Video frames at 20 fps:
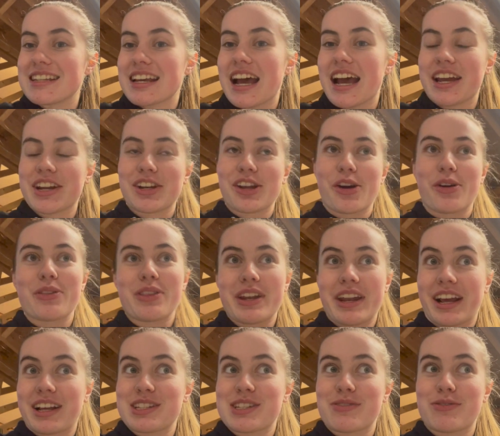I know the
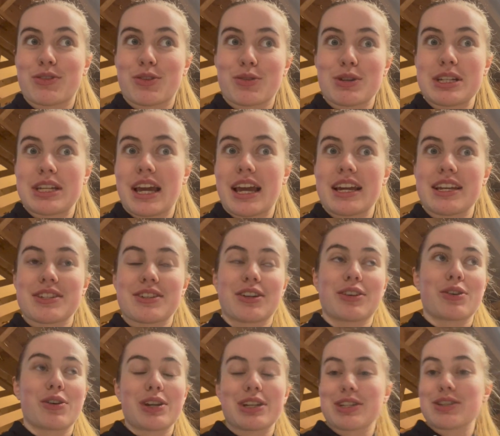next 3 days are
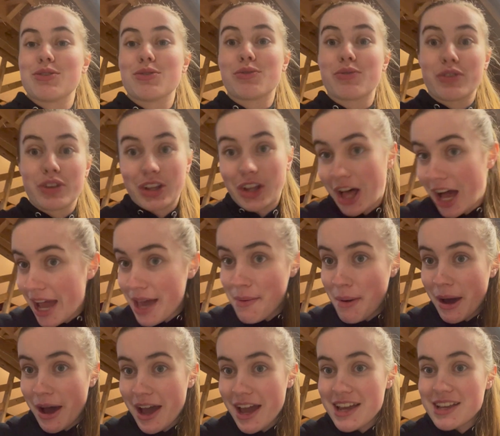going to fly
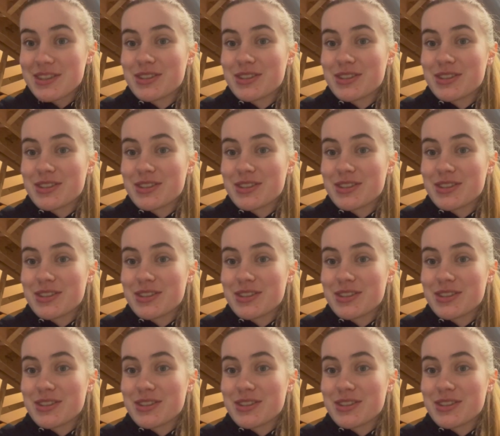by,